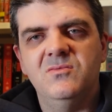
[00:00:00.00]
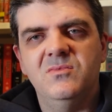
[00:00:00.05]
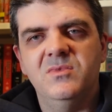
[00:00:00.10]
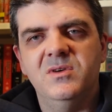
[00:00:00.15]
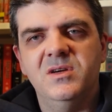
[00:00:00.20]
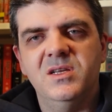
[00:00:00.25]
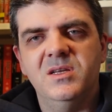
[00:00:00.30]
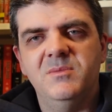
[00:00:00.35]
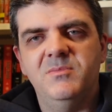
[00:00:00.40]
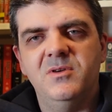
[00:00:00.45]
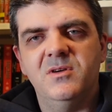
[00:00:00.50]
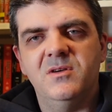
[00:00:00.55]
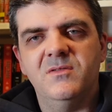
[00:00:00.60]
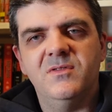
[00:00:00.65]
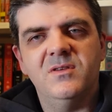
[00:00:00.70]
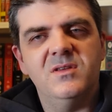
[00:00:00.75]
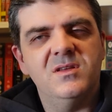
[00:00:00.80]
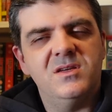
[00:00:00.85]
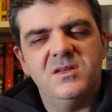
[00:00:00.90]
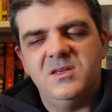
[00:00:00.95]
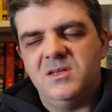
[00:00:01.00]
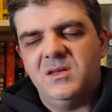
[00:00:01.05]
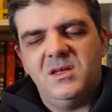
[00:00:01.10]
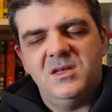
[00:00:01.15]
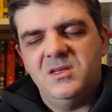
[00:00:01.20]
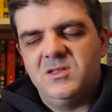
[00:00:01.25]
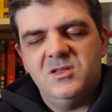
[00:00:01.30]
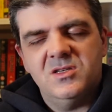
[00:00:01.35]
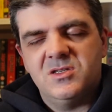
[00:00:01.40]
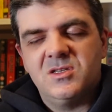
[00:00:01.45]
really beautiful and,
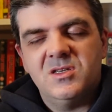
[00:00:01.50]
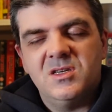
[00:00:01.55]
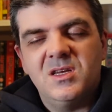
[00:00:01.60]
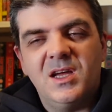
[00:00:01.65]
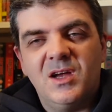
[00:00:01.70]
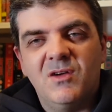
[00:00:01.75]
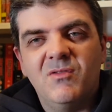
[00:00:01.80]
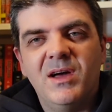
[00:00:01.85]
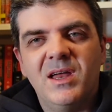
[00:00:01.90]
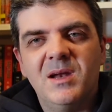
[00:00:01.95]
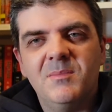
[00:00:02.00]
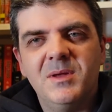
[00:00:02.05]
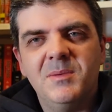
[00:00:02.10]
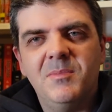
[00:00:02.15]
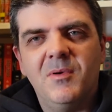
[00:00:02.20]
and just incredibly